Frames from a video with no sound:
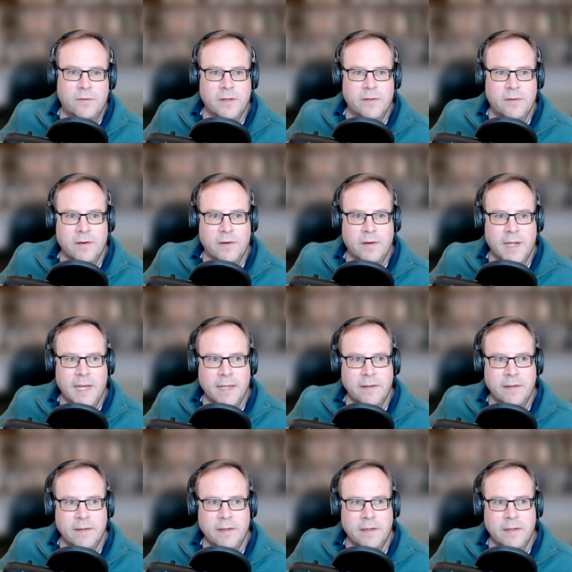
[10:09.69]
So I landed
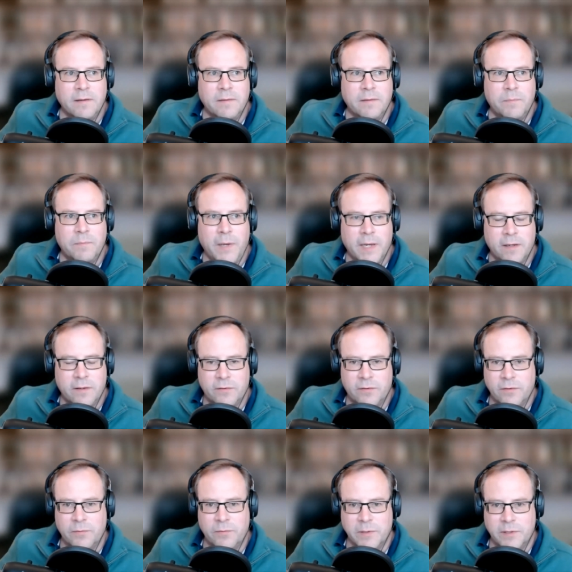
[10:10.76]
in PegaSys,
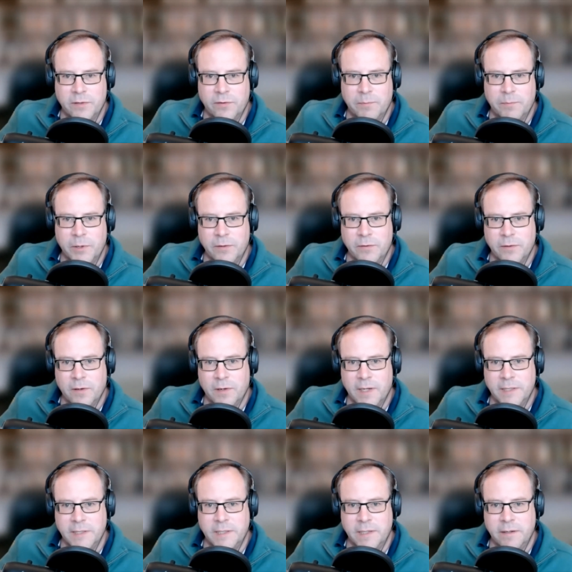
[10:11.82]
which is a protocol
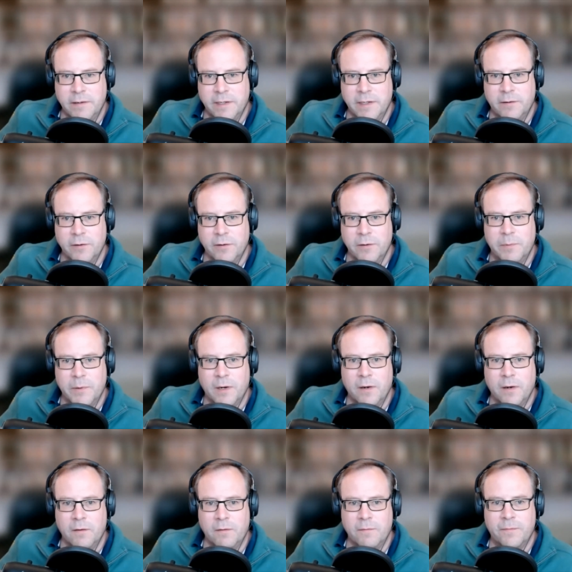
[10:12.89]
engineering group
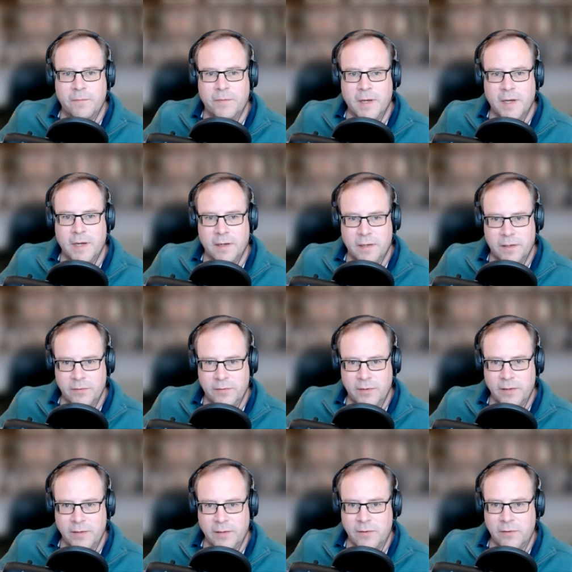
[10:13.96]
of uh,
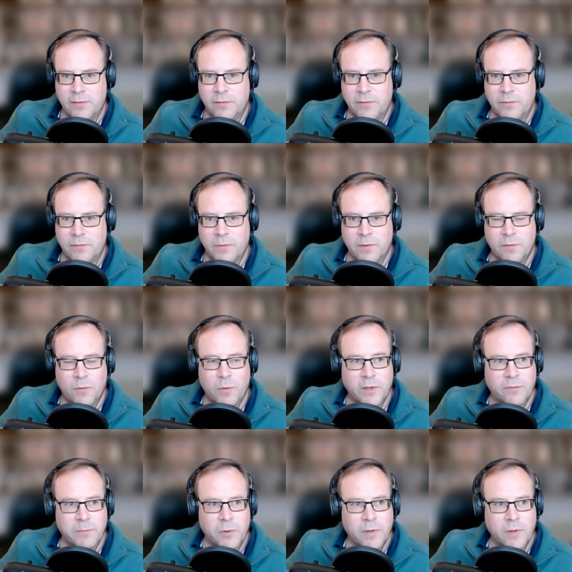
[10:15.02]
ConsenSys. It's quite
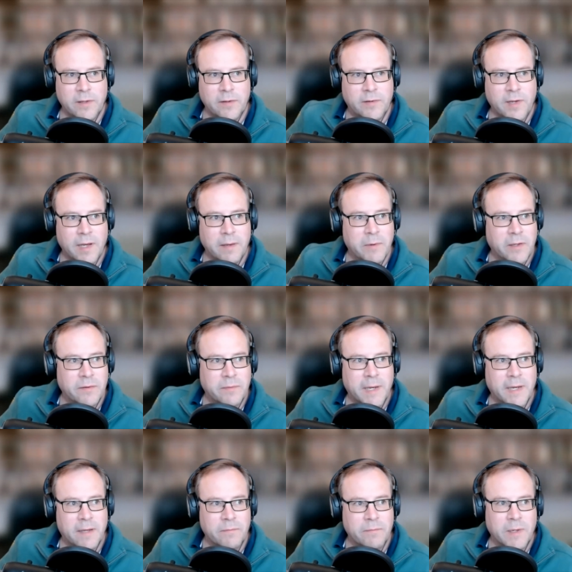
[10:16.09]
small at the time. I was
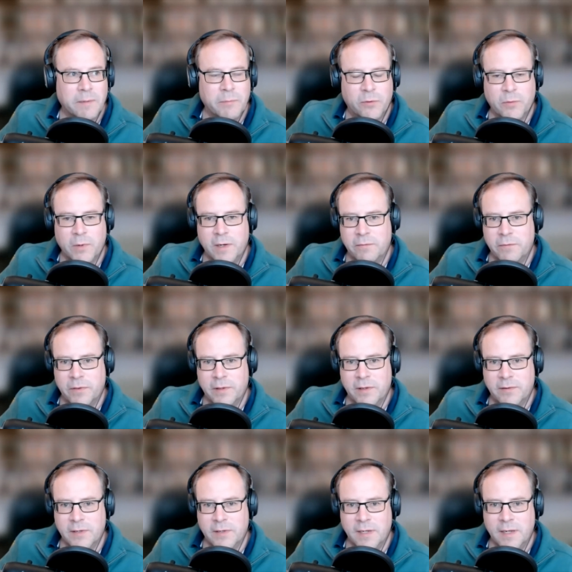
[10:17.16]
about number 12 or
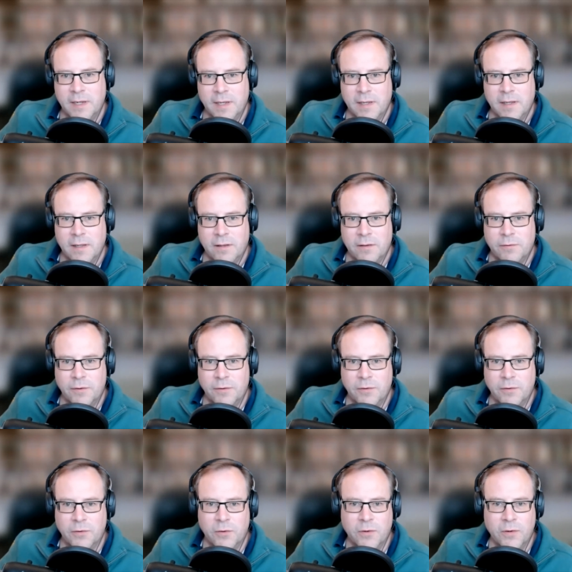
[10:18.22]
13 through the
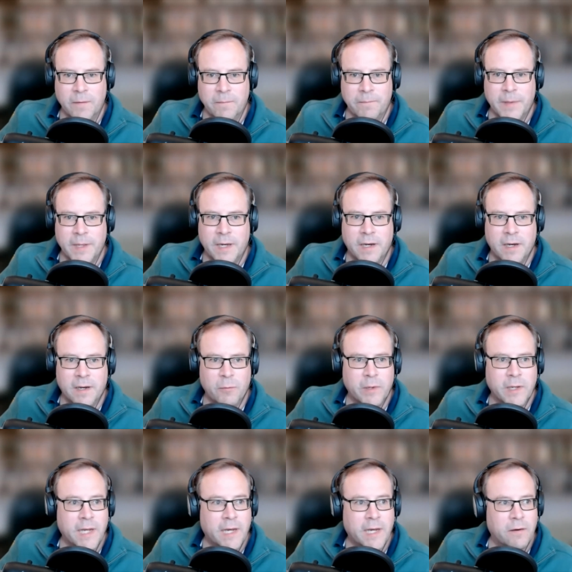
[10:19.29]
door. Uh, we're
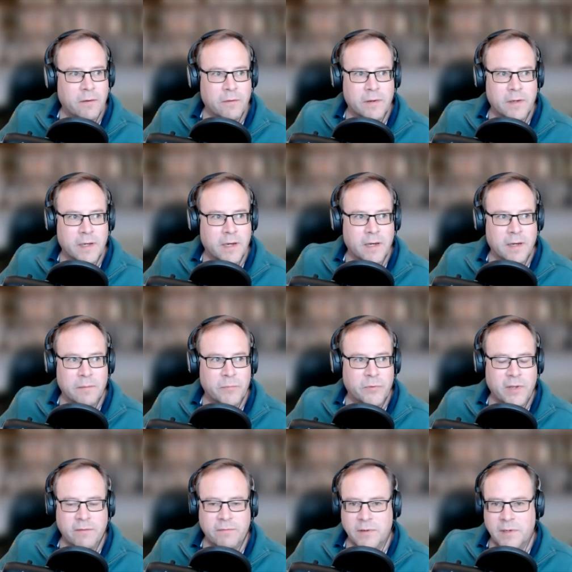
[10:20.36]
now um,
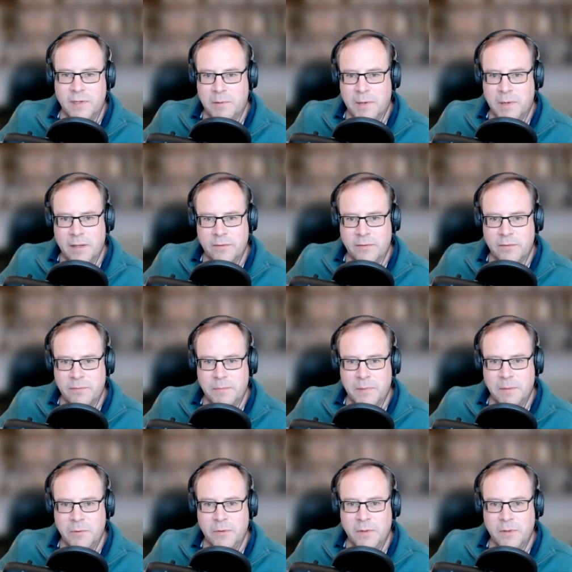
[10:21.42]
70 plus people.